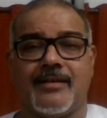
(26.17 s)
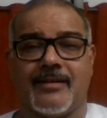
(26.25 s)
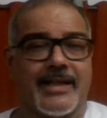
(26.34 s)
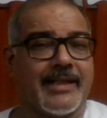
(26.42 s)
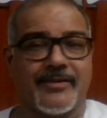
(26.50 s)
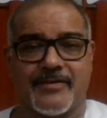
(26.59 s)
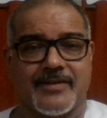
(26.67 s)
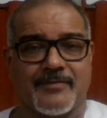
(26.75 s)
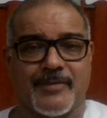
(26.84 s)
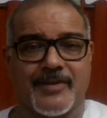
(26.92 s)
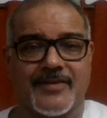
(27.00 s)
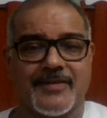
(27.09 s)
like
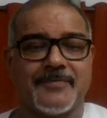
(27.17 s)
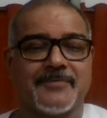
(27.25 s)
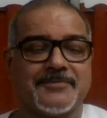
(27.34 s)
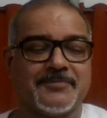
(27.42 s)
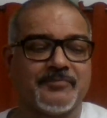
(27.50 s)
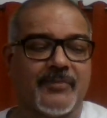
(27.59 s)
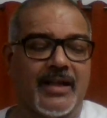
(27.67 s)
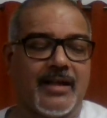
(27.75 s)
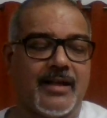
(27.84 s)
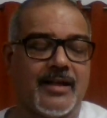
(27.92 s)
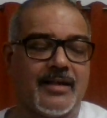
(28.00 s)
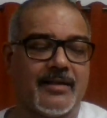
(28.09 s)
Christmas,
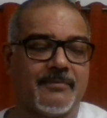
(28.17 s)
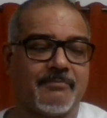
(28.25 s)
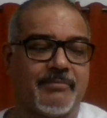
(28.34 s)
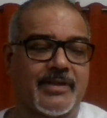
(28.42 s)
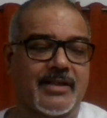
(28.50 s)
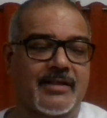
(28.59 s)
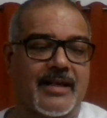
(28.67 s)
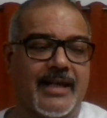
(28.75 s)
but